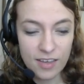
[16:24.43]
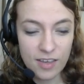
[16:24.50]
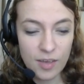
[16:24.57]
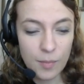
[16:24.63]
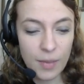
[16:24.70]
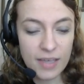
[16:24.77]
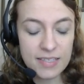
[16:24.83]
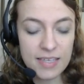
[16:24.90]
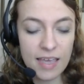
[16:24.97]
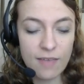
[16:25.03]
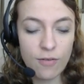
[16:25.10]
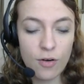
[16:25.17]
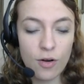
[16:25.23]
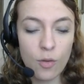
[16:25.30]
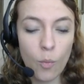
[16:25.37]
Bess gave
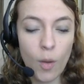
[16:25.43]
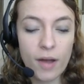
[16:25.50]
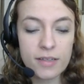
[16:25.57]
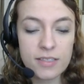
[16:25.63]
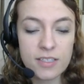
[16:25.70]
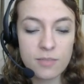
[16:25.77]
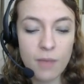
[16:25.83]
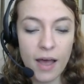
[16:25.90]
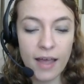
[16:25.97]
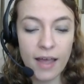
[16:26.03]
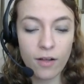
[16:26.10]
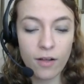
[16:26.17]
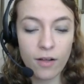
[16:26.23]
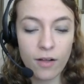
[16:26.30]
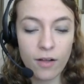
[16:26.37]
her a wan
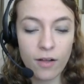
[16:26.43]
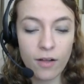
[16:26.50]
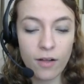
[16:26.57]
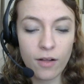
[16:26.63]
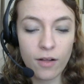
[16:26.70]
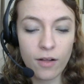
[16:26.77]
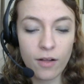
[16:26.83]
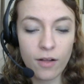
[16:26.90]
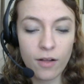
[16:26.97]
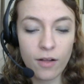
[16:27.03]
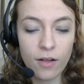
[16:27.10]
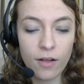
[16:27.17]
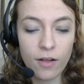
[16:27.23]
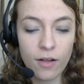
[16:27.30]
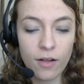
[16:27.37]
smile, and before
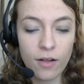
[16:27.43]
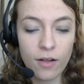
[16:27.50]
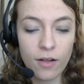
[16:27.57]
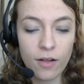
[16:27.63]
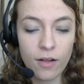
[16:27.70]
Nancy could